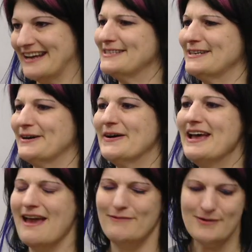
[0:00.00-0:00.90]
And so
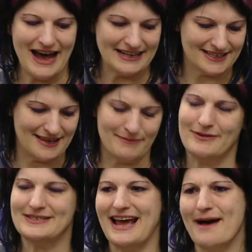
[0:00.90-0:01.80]
if you ask them, if
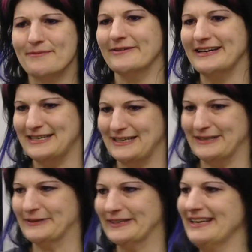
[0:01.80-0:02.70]
you say, I'm going
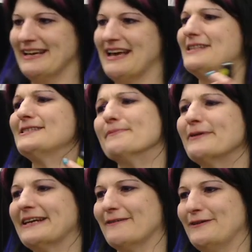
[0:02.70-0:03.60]
to, at some
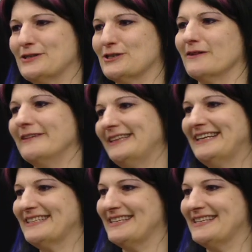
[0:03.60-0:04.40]
point in the future, release